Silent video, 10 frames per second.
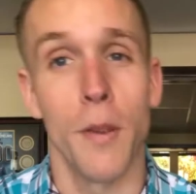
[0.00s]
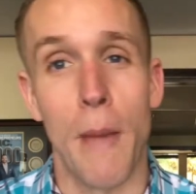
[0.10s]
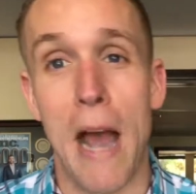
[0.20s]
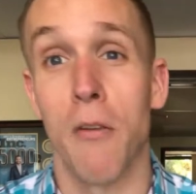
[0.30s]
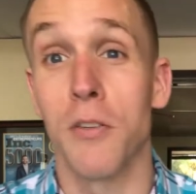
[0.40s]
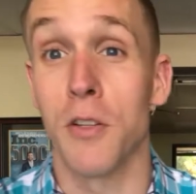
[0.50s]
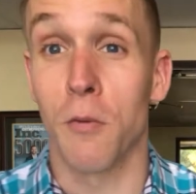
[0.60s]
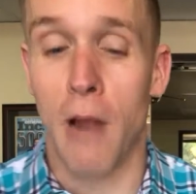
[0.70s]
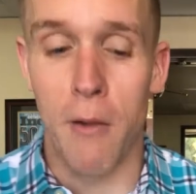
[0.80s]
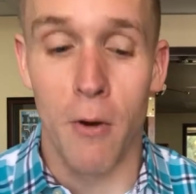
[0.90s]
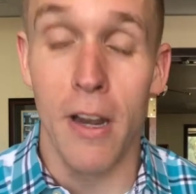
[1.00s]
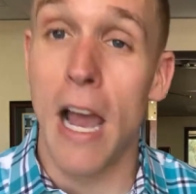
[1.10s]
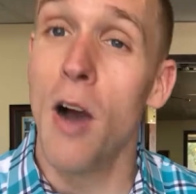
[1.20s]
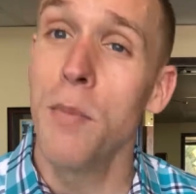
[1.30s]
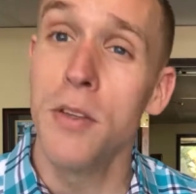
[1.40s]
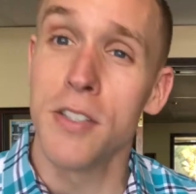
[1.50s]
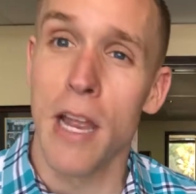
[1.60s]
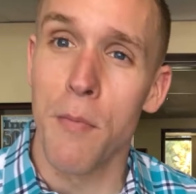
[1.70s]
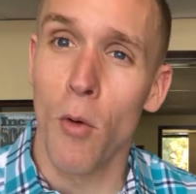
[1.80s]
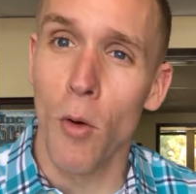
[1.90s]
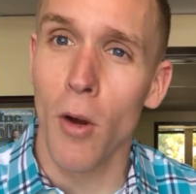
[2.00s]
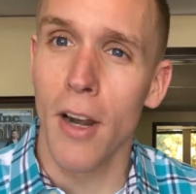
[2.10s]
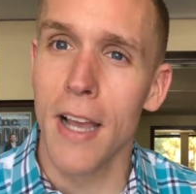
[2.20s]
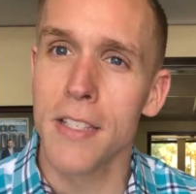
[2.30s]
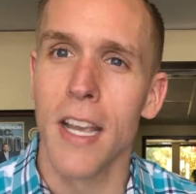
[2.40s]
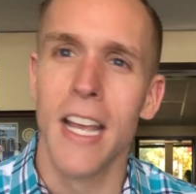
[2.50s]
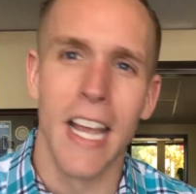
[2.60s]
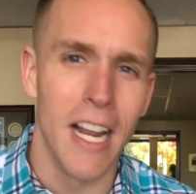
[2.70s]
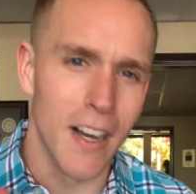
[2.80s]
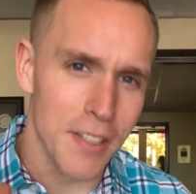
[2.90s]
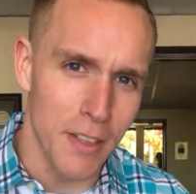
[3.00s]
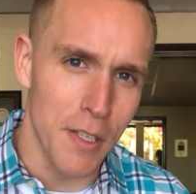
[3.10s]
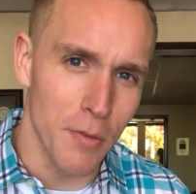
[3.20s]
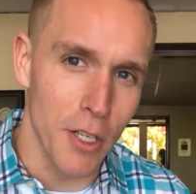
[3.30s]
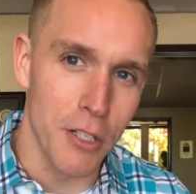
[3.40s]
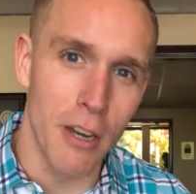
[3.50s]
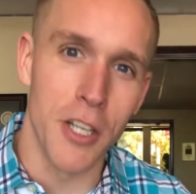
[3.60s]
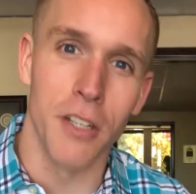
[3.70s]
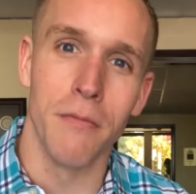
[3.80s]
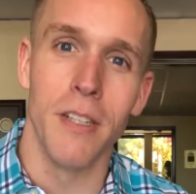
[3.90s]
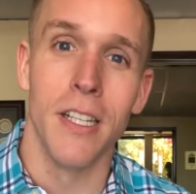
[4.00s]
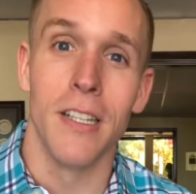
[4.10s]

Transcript: the power to the right one and help you stay more organized and cause less frustration